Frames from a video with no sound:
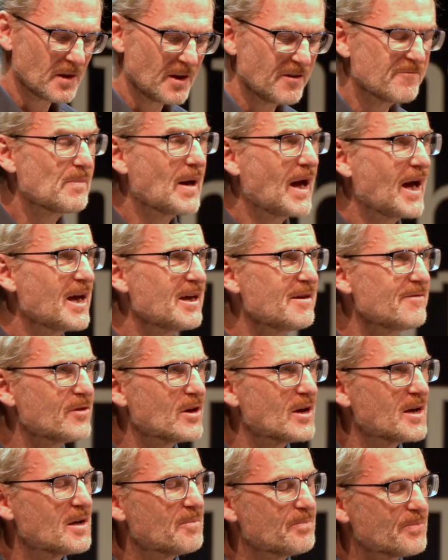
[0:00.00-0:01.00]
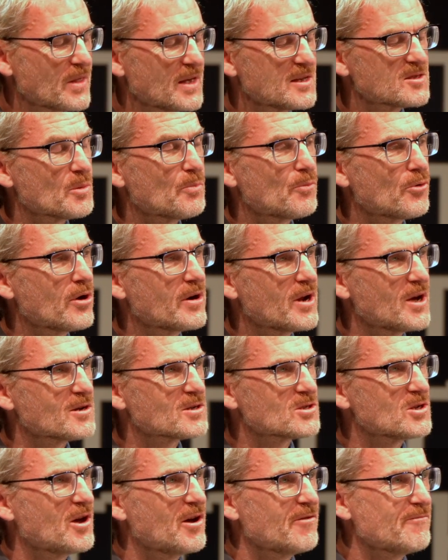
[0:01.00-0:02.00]
If behaviour is a
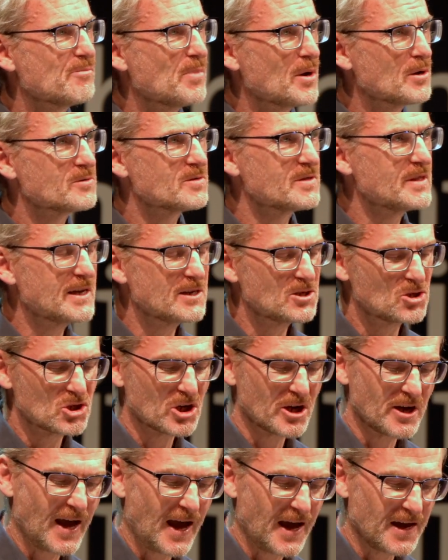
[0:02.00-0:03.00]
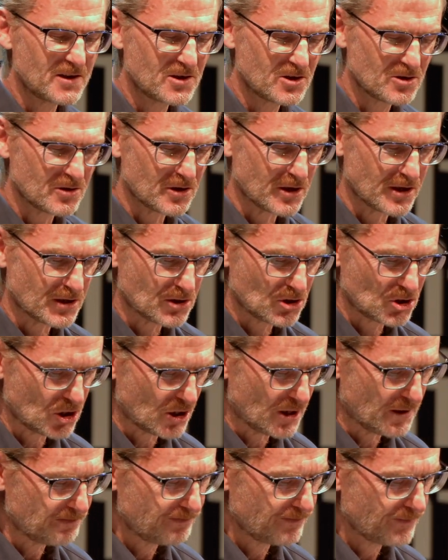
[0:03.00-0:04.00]
product of both nature and
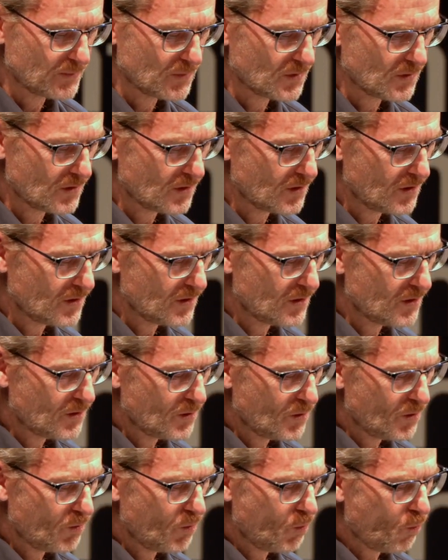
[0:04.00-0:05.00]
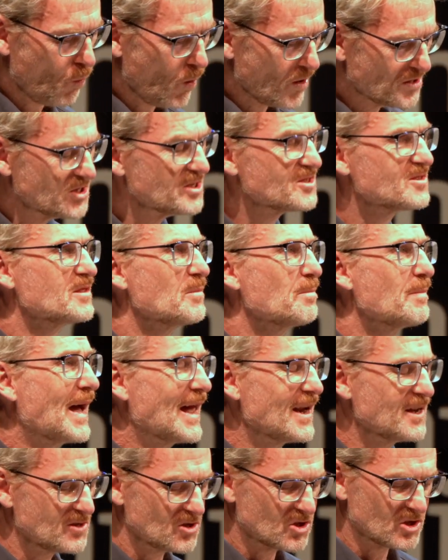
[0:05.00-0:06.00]
nurture, what is the
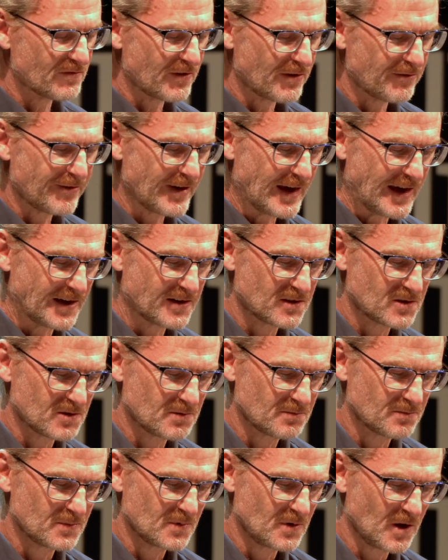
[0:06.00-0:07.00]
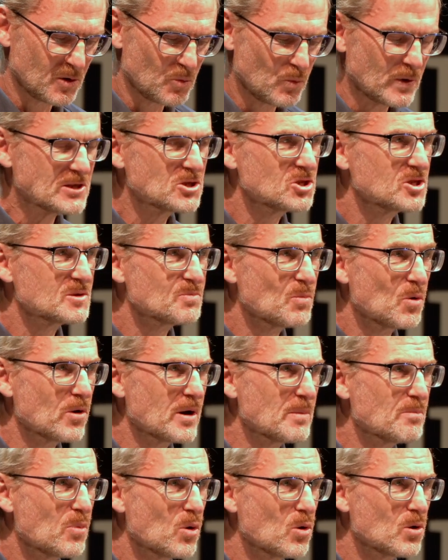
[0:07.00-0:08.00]
balance of effect, and which is more
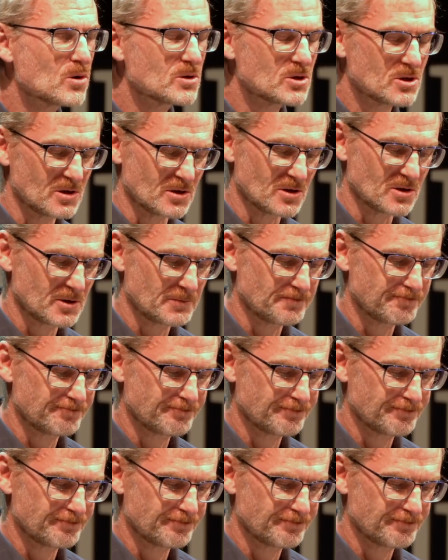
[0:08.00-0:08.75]
important?